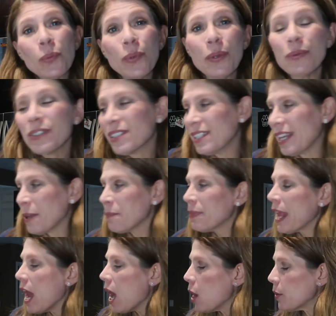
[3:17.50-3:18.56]
we will see.
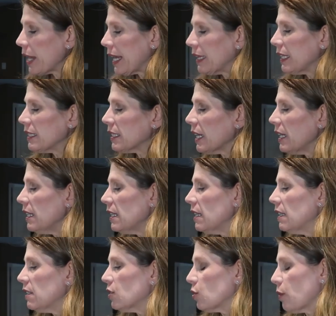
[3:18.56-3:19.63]
Okay, let's get into
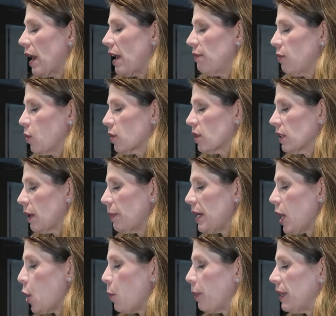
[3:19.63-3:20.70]
this Thrive order. Let
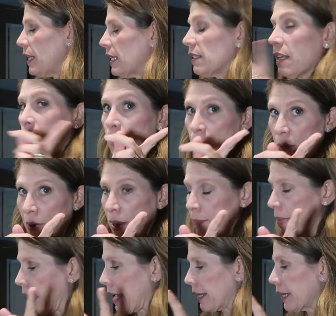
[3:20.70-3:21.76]
me open this. I'll be
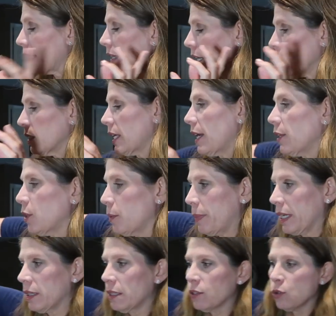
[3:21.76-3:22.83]
right back, and then I'll tell you
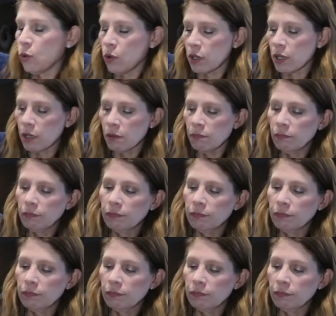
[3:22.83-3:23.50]
about this order.